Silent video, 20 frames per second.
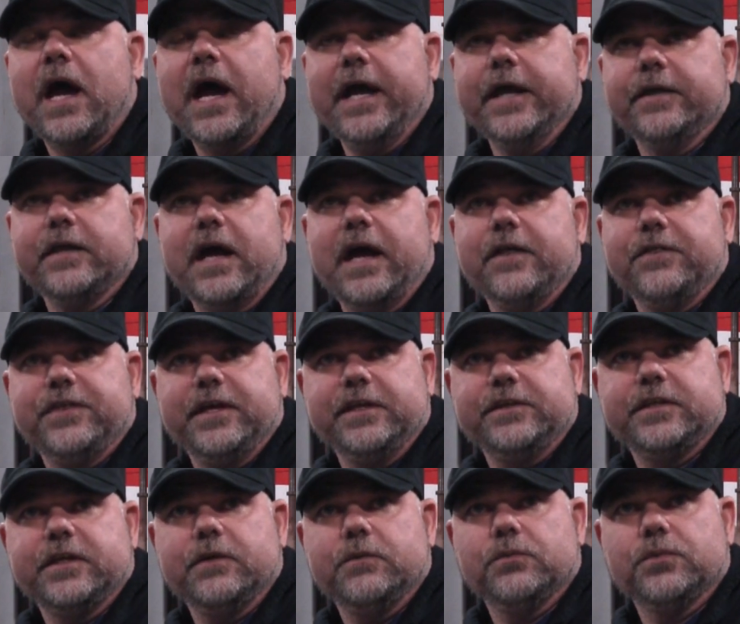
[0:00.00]
I
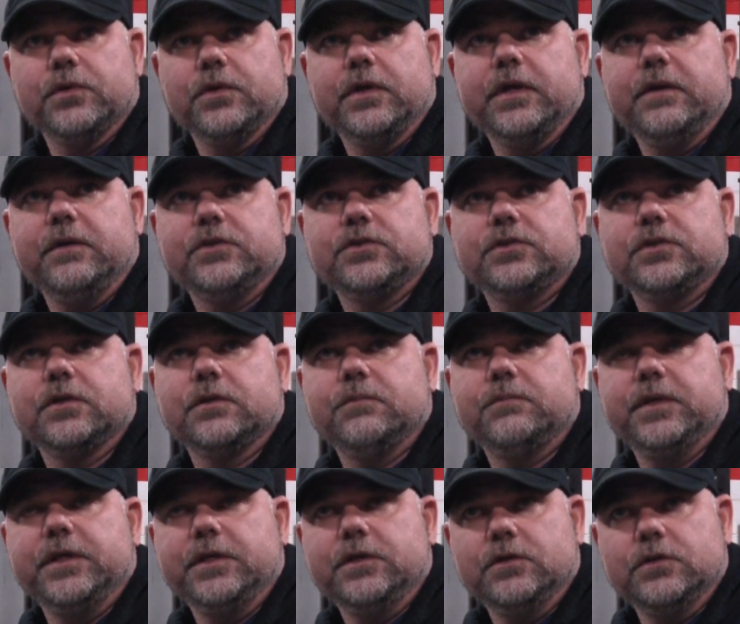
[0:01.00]
think they really should
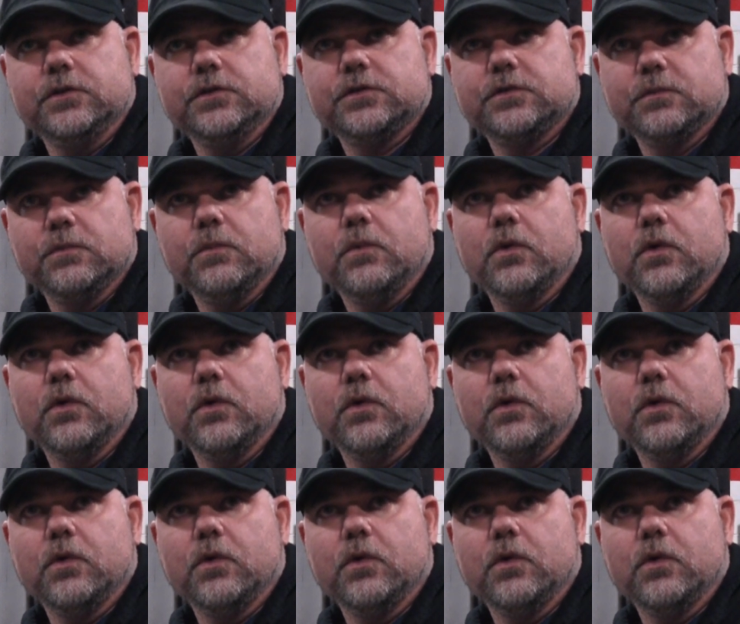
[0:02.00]
be used